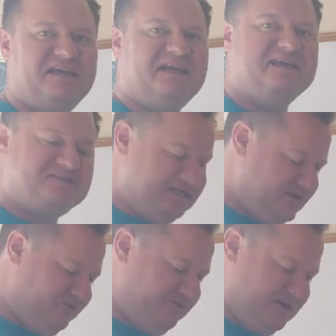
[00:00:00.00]
It's
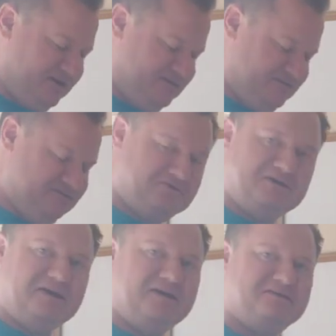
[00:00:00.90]
infinite,
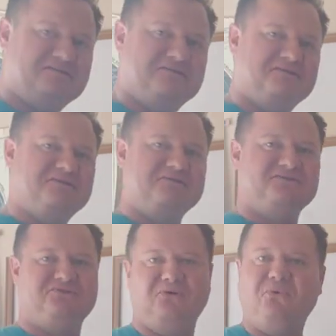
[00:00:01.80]
okay?
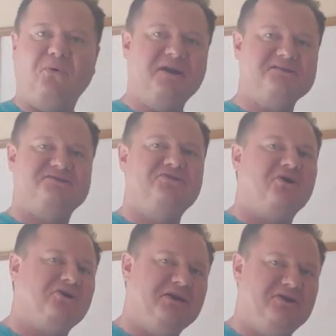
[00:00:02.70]
So what is
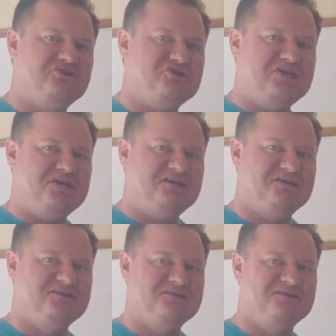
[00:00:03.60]
dark energy?
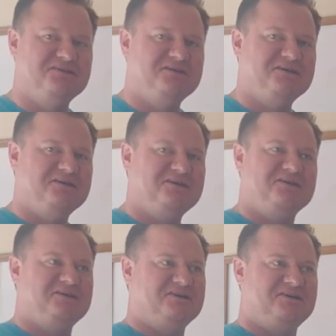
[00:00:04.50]

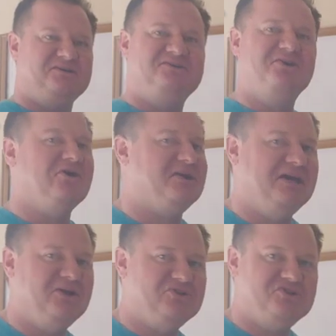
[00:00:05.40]
Dark
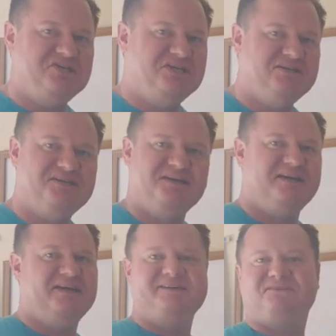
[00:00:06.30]
energy
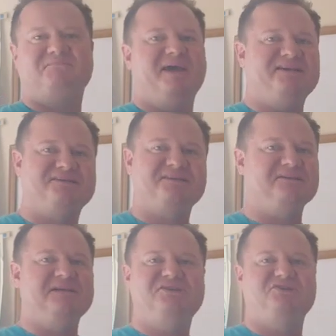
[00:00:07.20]
is
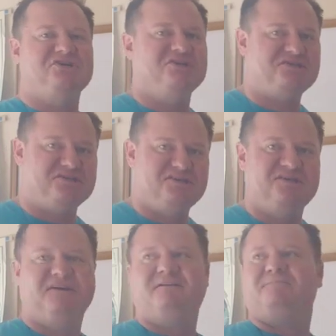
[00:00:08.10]
basically just
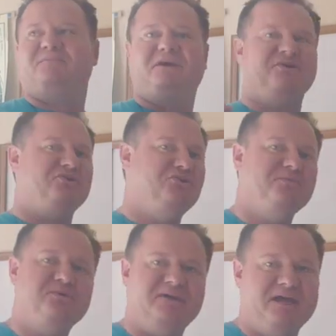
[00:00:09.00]
an
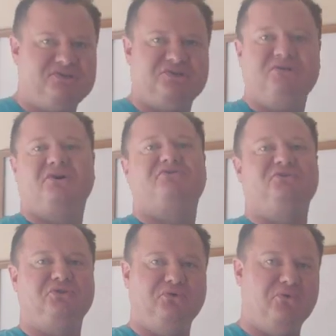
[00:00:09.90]
accumulation of
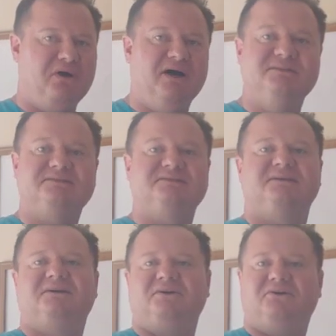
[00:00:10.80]
gluons,
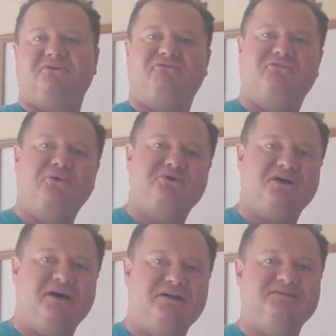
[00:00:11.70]

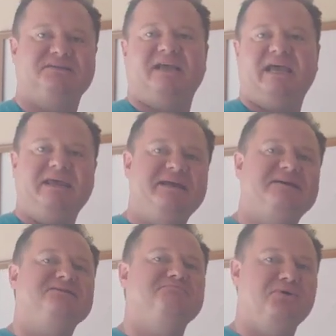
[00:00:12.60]
photons, and
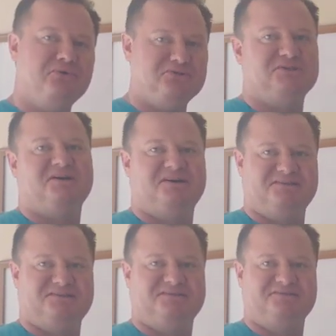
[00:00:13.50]
Higgs
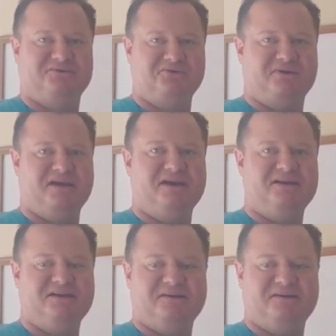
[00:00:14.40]
bosons, okay?